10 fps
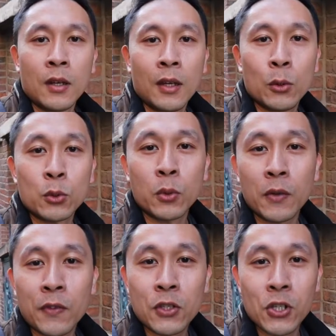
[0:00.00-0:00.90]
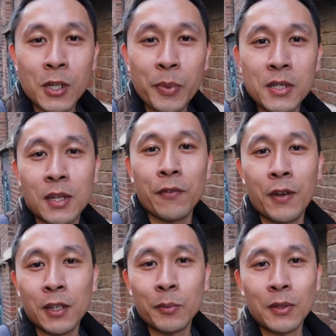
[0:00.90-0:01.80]
It was one of the cheapest
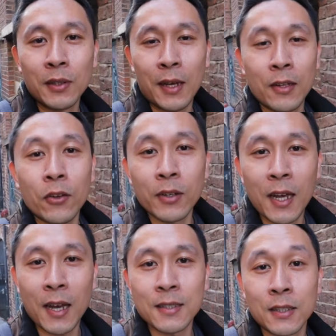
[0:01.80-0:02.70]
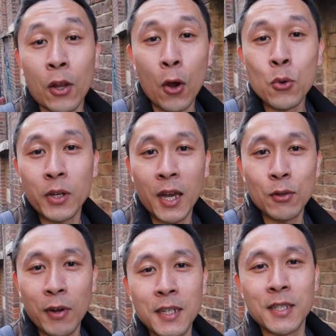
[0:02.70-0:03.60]
available and only has an OK
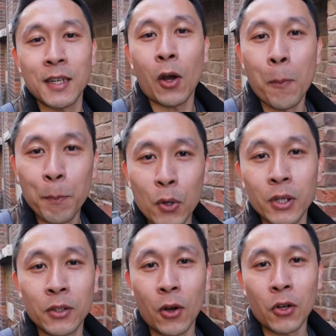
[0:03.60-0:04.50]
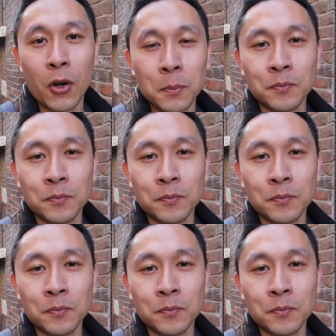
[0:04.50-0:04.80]
rating on booking.com.